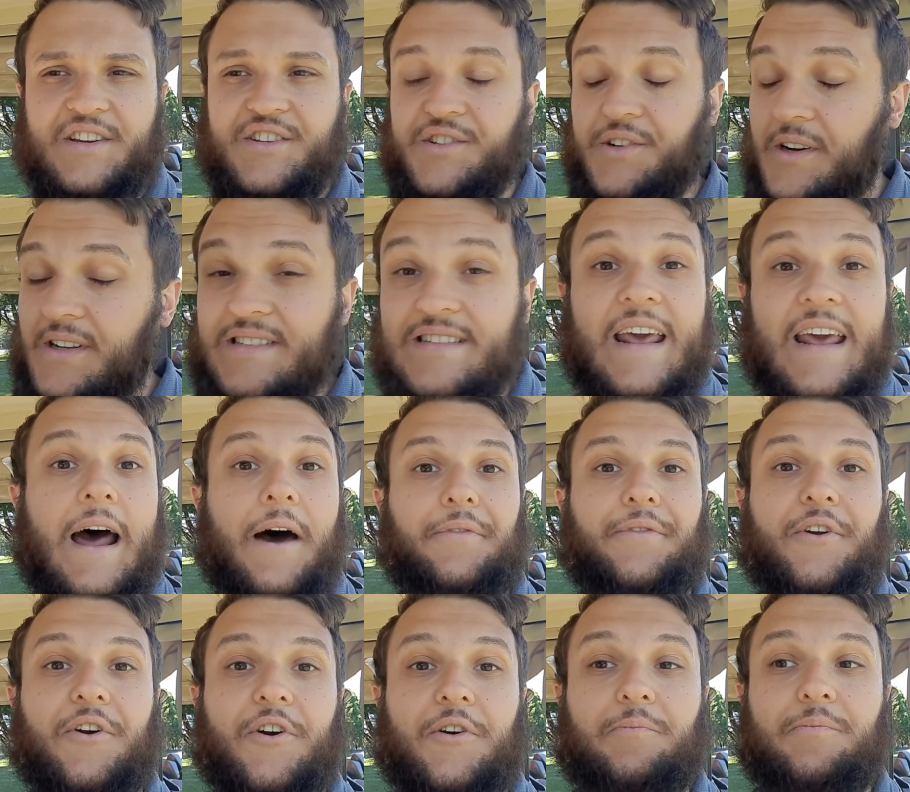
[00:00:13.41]
So let's get out
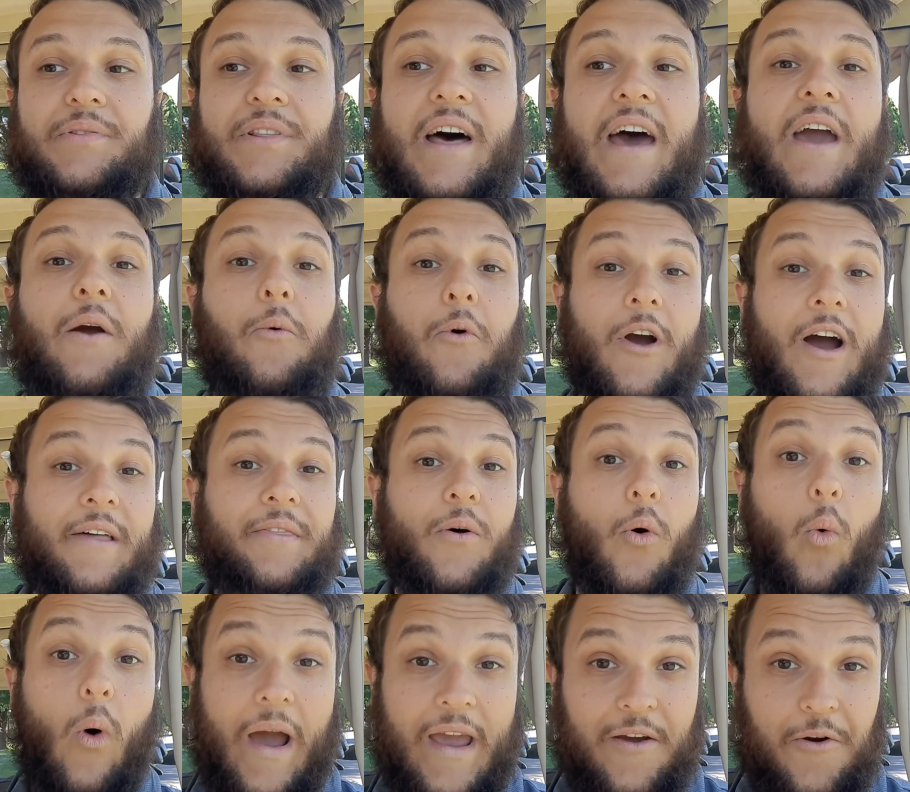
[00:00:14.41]
there and play. We're on the
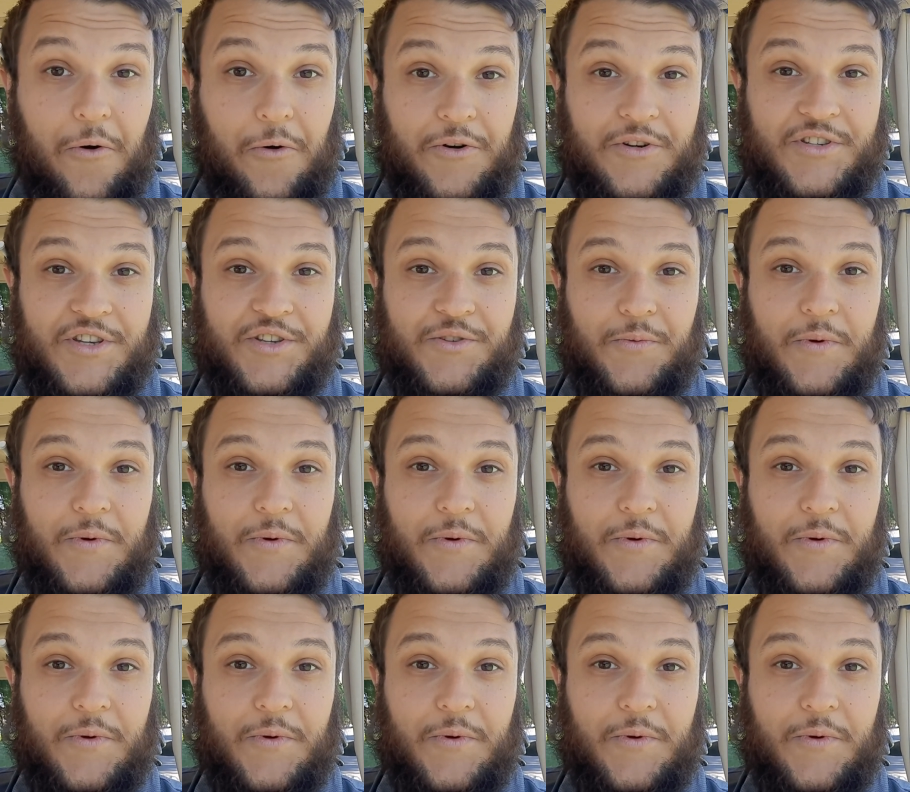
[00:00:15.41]
white course this